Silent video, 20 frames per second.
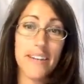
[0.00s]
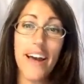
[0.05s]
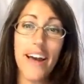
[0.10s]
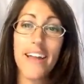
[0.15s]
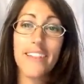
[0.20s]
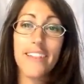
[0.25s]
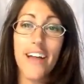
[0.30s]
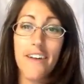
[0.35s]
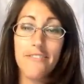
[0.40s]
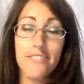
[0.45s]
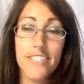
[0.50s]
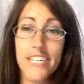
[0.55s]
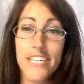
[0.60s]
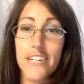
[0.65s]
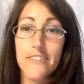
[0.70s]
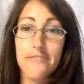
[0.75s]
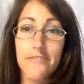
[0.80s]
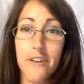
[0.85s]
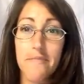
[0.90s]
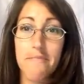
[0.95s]
I love to
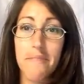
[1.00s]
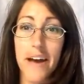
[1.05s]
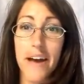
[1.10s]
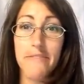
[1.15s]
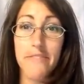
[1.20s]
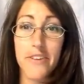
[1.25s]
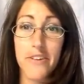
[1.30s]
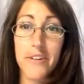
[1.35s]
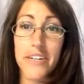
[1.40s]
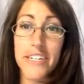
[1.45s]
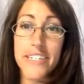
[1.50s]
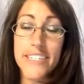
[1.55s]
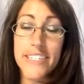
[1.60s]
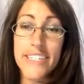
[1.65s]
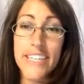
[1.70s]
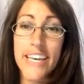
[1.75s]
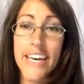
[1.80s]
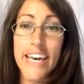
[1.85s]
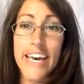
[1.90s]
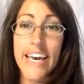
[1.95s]
hear from my viewers.
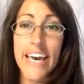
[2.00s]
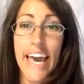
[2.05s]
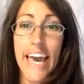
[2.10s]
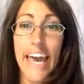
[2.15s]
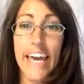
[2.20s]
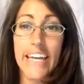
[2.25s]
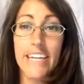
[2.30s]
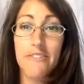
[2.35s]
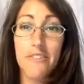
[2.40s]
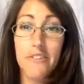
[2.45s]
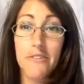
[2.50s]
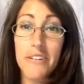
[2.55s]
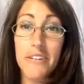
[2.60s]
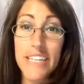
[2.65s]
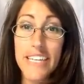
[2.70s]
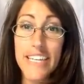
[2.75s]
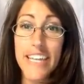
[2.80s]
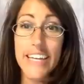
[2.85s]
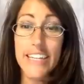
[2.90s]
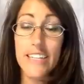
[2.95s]
And if you
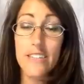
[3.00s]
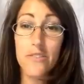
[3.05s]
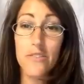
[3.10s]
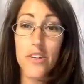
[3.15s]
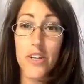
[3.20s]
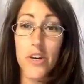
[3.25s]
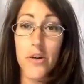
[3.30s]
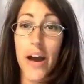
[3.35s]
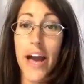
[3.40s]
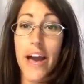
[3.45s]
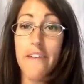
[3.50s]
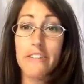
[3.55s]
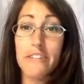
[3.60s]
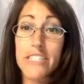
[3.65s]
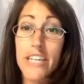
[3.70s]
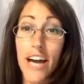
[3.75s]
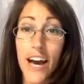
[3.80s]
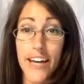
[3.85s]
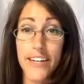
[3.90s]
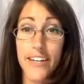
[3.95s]
really like this video, I have a
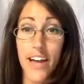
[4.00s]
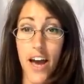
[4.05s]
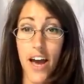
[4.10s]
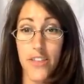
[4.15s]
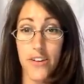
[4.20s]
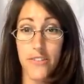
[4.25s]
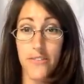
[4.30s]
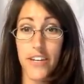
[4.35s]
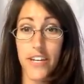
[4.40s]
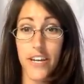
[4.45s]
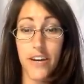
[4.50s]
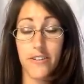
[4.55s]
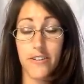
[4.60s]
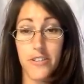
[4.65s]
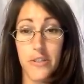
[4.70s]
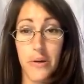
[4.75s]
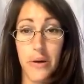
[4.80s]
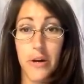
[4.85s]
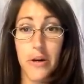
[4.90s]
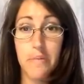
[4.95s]
ton of other videos,
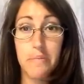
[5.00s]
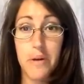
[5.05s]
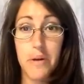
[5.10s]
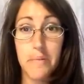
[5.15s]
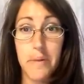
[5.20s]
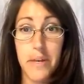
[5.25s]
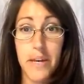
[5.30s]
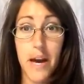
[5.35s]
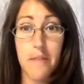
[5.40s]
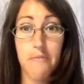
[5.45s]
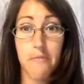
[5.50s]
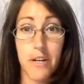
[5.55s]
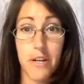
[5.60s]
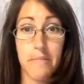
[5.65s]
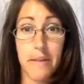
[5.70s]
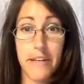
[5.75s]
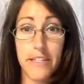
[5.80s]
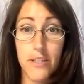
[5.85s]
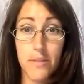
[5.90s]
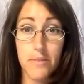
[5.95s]
so I hope you'll become one of
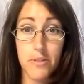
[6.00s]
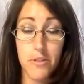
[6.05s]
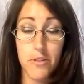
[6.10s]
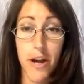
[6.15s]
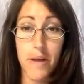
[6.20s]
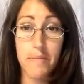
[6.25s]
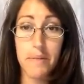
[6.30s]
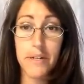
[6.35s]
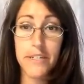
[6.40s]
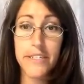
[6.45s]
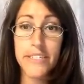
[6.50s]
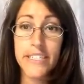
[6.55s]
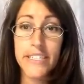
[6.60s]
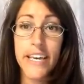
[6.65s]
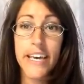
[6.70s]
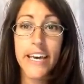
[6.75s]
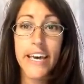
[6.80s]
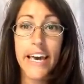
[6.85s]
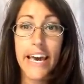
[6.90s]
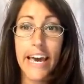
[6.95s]
my subscribers,
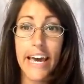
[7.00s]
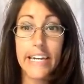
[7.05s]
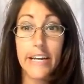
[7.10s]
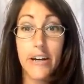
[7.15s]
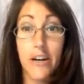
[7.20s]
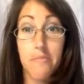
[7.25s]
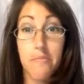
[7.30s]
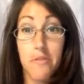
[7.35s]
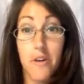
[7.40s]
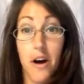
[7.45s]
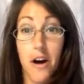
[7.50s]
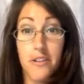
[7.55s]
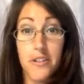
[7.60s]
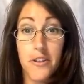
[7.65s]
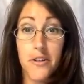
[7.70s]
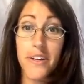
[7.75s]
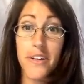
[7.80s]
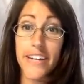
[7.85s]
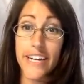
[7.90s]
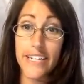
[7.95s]
and I hope we'll also
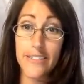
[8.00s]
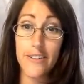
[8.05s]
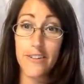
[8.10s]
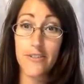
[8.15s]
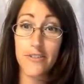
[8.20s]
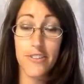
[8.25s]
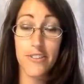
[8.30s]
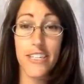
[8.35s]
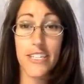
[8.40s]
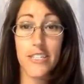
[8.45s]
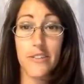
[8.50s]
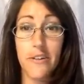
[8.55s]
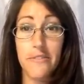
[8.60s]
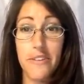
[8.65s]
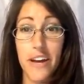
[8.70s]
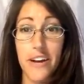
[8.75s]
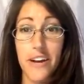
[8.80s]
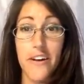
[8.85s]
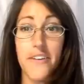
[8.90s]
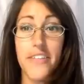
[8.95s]
connect socially. So I've
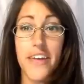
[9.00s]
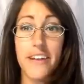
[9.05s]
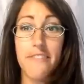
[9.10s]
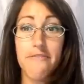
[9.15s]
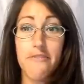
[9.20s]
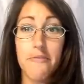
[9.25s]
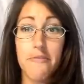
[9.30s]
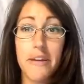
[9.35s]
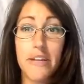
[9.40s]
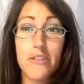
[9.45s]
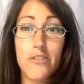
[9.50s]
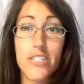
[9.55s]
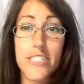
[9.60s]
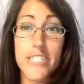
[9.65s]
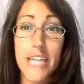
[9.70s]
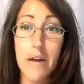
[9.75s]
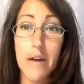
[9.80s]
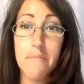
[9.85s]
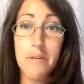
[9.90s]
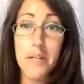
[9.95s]
got all that information
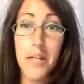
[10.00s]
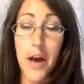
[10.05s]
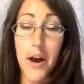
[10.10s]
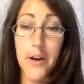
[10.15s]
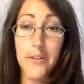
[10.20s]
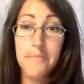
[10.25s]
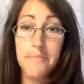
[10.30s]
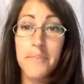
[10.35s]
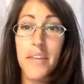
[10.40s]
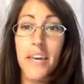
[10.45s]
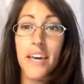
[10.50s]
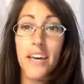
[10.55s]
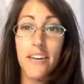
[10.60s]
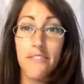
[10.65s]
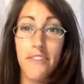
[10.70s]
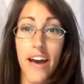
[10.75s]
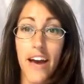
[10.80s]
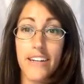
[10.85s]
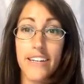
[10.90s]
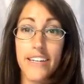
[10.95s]
down below,
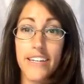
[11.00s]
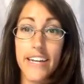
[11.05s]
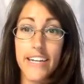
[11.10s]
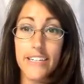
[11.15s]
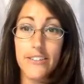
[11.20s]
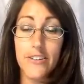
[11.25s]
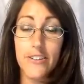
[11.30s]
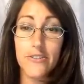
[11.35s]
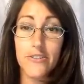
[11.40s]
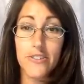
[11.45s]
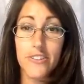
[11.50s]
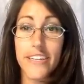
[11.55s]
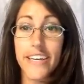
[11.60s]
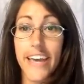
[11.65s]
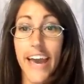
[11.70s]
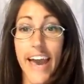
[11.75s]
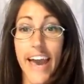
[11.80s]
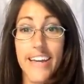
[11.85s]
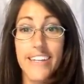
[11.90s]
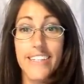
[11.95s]
how to connect socially,
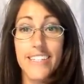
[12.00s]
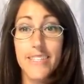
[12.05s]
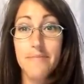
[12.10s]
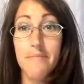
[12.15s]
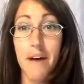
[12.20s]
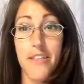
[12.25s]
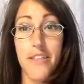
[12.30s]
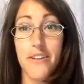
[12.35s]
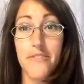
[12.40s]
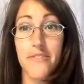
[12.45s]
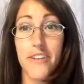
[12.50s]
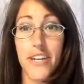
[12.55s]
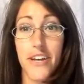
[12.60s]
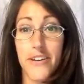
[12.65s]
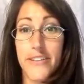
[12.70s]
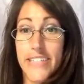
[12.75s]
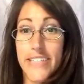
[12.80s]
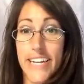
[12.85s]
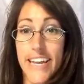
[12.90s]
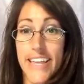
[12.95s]
and some other
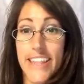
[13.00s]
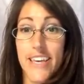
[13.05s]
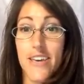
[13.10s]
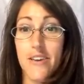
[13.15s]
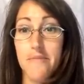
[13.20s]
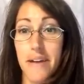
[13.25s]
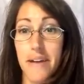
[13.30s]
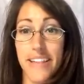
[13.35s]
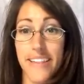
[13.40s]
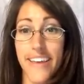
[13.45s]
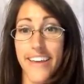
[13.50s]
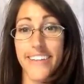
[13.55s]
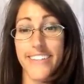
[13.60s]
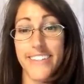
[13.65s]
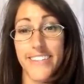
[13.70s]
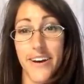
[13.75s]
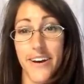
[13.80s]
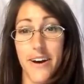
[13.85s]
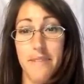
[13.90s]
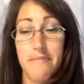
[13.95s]
videos that I think you might like.
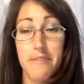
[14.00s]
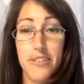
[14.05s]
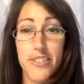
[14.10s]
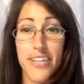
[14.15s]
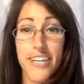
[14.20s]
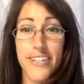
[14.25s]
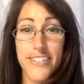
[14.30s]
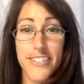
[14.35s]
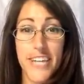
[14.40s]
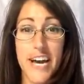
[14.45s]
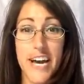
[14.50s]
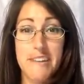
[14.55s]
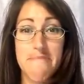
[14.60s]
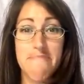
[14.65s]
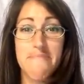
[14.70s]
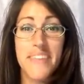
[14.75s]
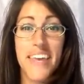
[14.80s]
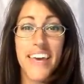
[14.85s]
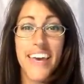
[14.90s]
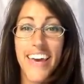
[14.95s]
So I appreciate your
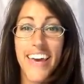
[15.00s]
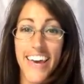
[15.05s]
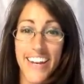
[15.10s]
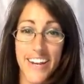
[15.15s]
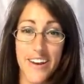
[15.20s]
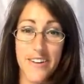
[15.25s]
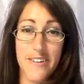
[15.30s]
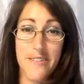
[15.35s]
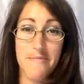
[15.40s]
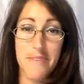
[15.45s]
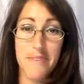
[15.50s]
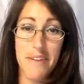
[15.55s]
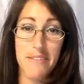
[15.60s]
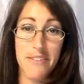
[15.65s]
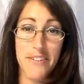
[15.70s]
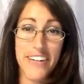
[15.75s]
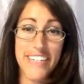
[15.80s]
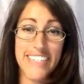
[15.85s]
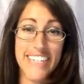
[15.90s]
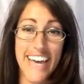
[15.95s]
time, and I hope you have a
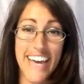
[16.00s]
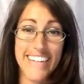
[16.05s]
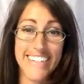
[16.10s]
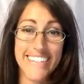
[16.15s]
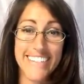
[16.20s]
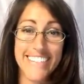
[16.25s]
great day.